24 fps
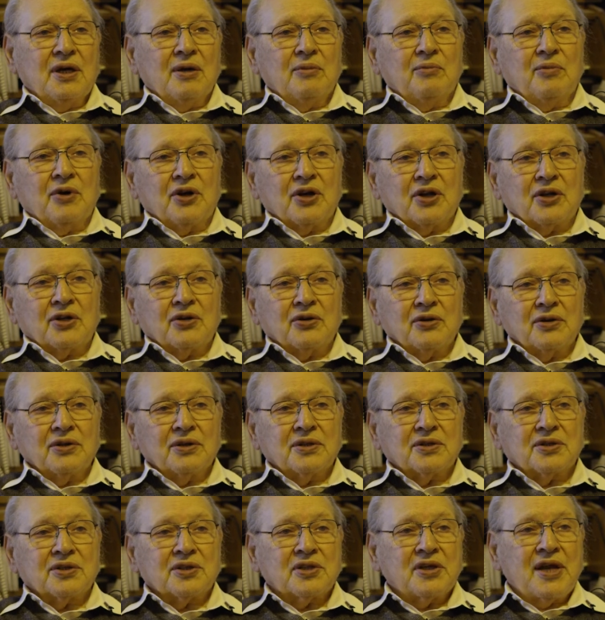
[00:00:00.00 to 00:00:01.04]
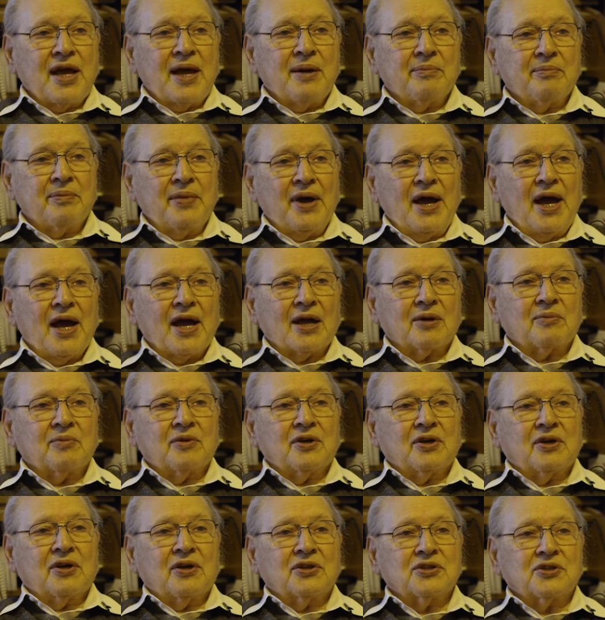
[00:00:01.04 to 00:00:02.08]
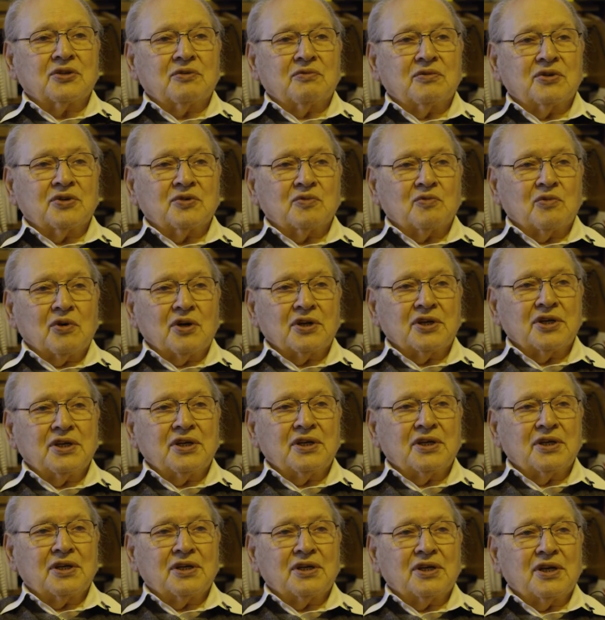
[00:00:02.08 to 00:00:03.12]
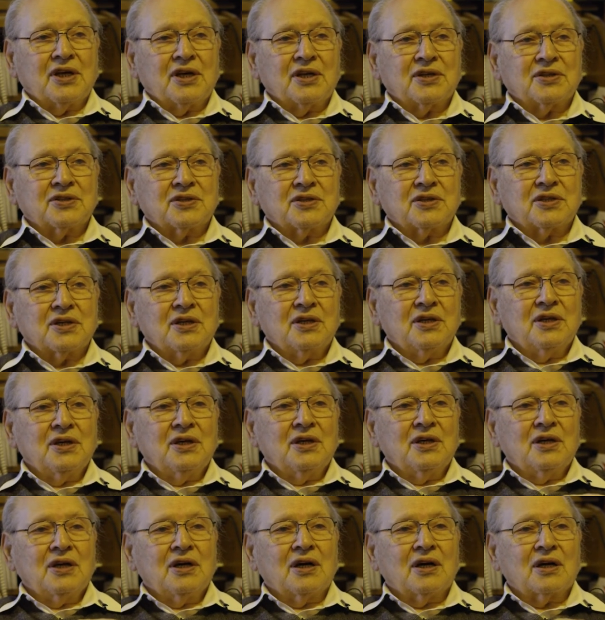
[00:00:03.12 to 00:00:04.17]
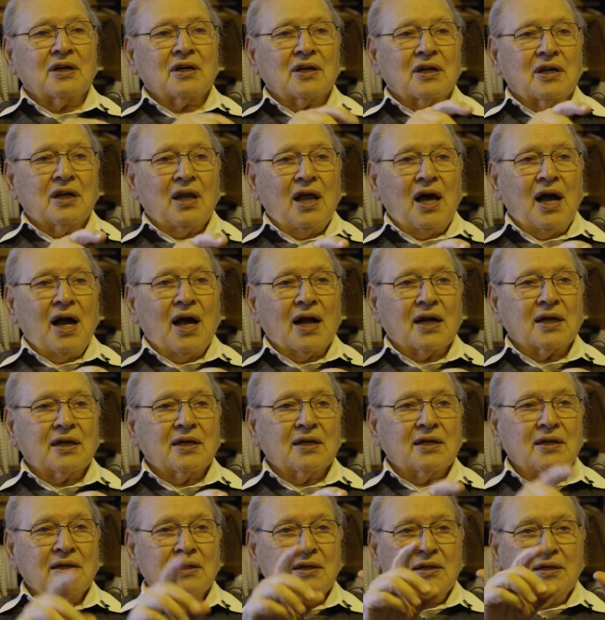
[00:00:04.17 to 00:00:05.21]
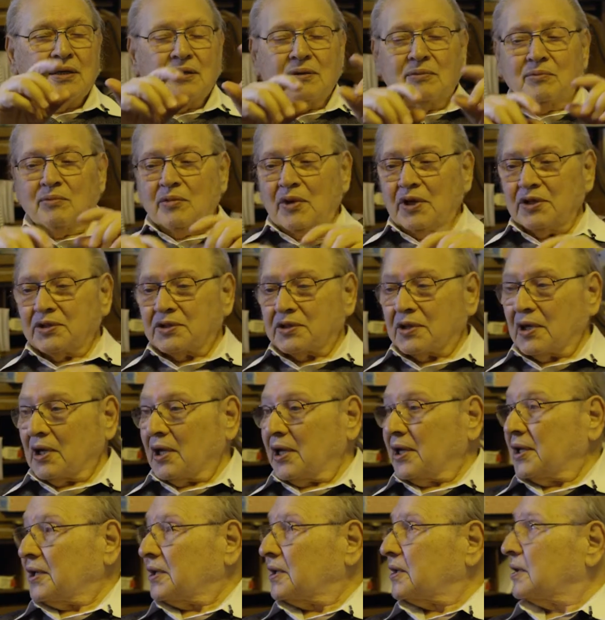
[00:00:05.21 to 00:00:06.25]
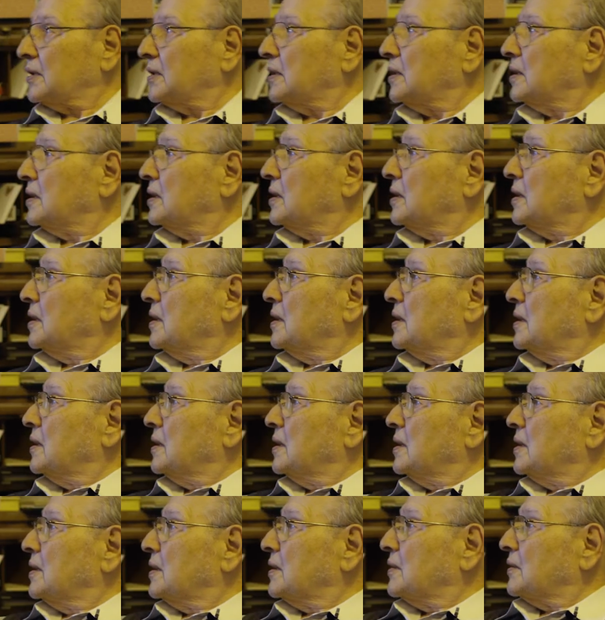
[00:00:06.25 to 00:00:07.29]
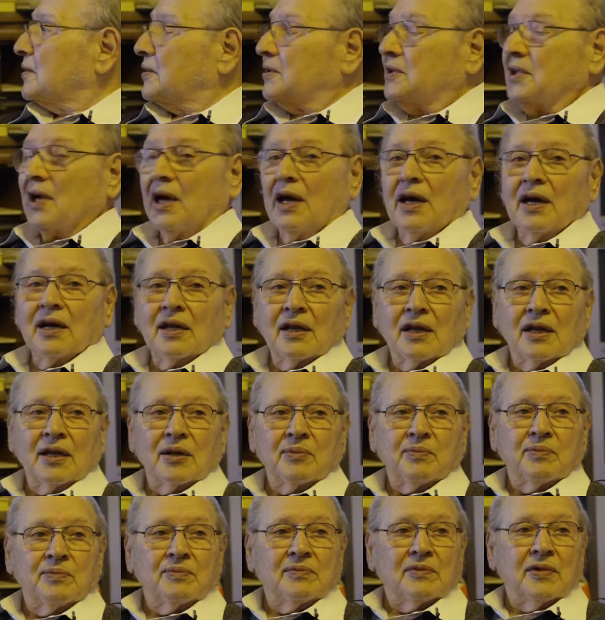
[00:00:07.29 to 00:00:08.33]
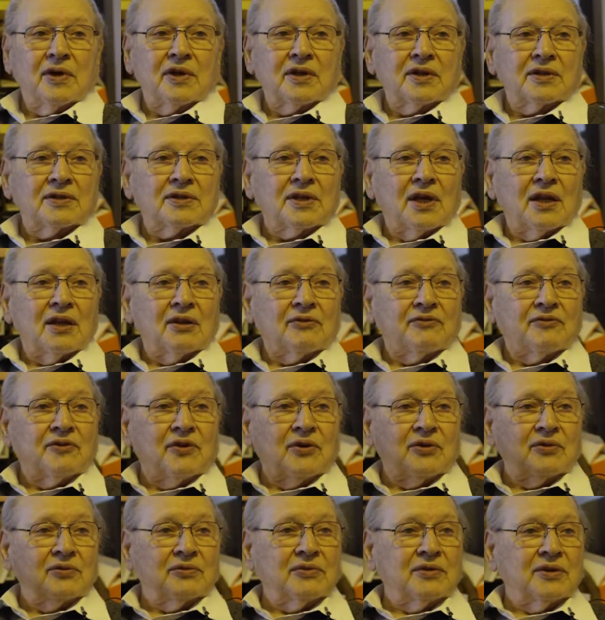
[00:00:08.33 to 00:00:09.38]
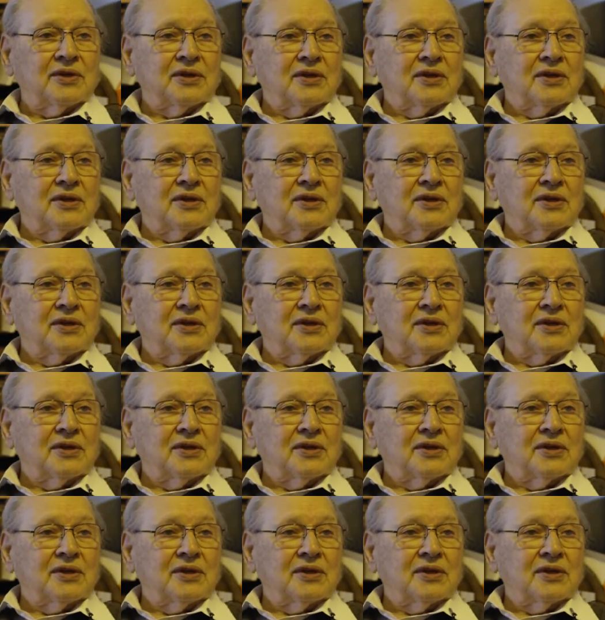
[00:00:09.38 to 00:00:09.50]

but it couldn't snap back because it was working against a clock, much like the dial on a telephone.